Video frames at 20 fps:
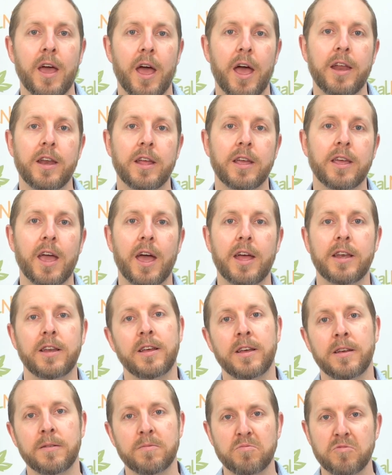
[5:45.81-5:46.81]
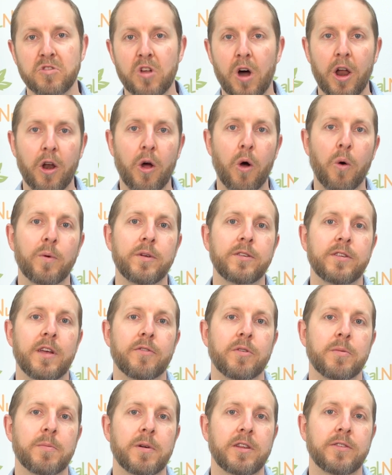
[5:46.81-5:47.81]
And again, not always
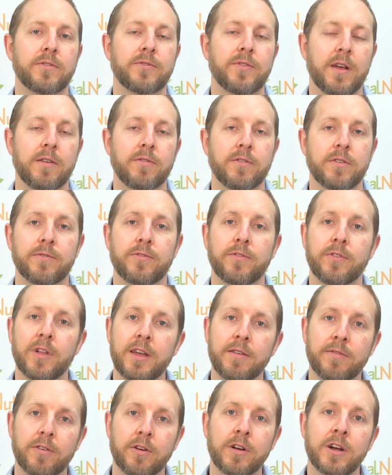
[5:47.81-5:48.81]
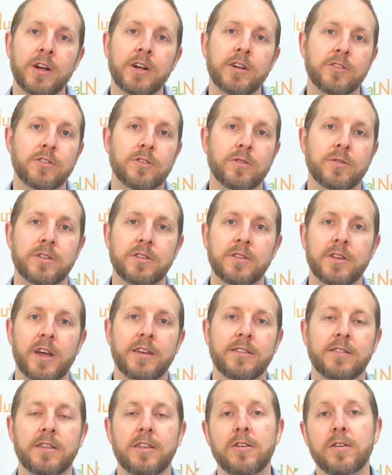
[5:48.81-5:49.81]
everybody's favorite flavor, so it's
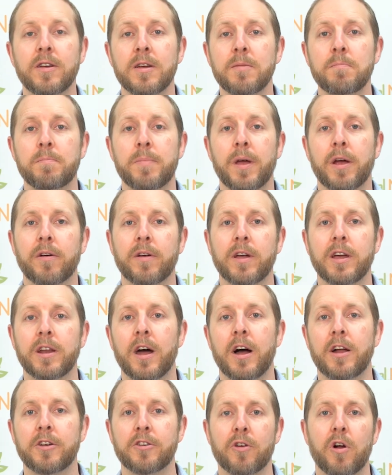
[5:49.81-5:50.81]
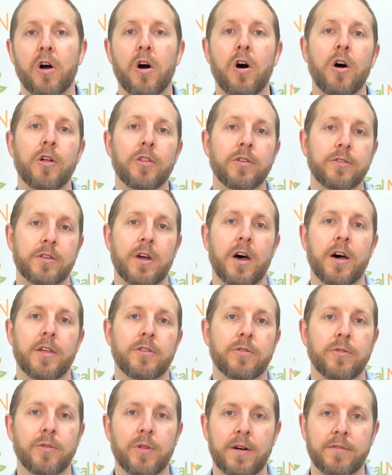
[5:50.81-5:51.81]
nice that you can bury it under all those
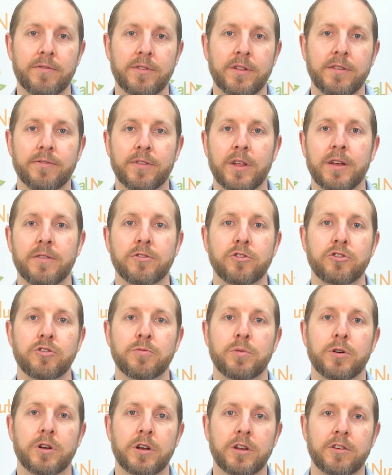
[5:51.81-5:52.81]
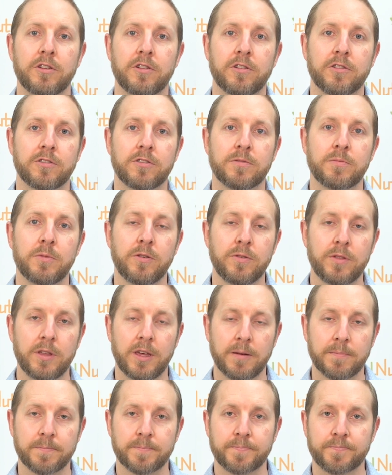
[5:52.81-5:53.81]
other lovely flavors you put into your smoothie.